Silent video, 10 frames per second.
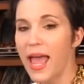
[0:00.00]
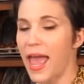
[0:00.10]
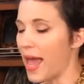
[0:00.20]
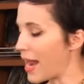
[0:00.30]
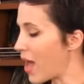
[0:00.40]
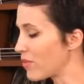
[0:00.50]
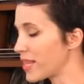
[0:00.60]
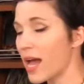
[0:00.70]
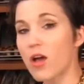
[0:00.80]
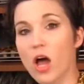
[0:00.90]
And having
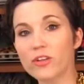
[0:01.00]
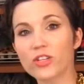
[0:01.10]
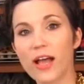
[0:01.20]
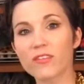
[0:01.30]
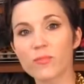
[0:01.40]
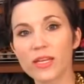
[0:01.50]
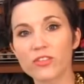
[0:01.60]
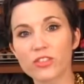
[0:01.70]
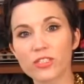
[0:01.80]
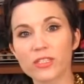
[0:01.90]
that contrast makes
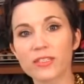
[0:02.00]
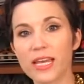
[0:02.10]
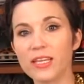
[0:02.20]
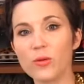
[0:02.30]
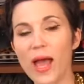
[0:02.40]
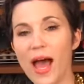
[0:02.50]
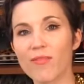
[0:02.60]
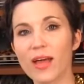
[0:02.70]
sure that you have